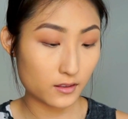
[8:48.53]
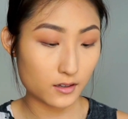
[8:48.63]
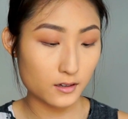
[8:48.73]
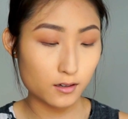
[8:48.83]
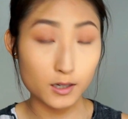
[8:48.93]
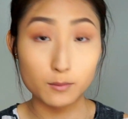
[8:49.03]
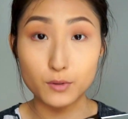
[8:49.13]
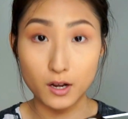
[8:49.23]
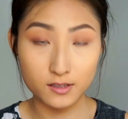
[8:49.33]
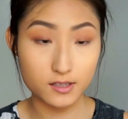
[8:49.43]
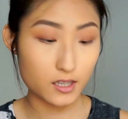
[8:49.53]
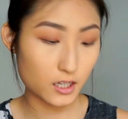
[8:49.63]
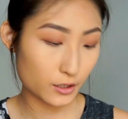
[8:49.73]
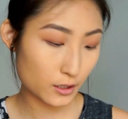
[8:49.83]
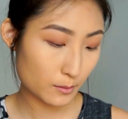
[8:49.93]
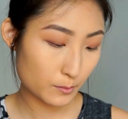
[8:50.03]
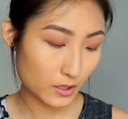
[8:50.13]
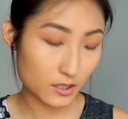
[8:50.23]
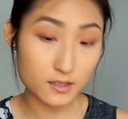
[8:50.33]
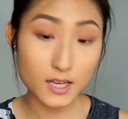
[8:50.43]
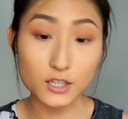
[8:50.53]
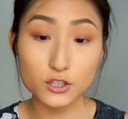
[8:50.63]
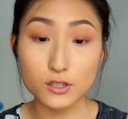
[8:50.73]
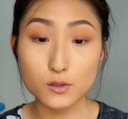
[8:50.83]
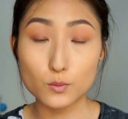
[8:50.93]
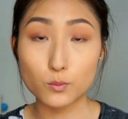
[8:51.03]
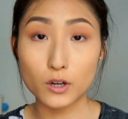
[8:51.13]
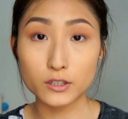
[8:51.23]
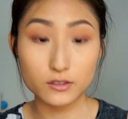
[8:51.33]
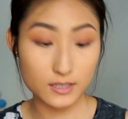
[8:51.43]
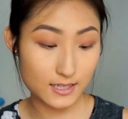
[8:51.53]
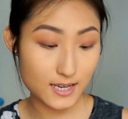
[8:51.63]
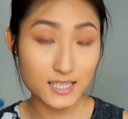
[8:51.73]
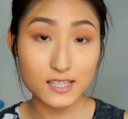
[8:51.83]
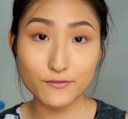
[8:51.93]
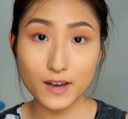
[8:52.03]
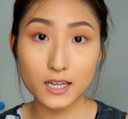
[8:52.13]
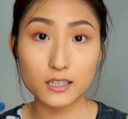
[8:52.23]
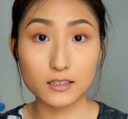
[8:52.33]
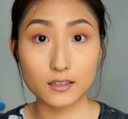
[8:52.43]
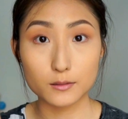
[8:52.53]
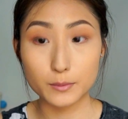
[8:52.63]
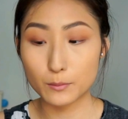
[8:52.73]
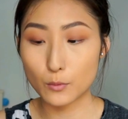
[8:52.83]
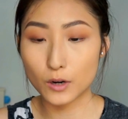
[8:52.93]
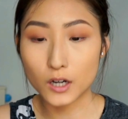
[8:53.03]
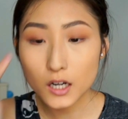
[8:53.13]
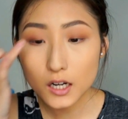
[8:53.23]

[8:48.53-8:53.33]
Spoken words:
the bronze color because I just want to intensify it a little bit more.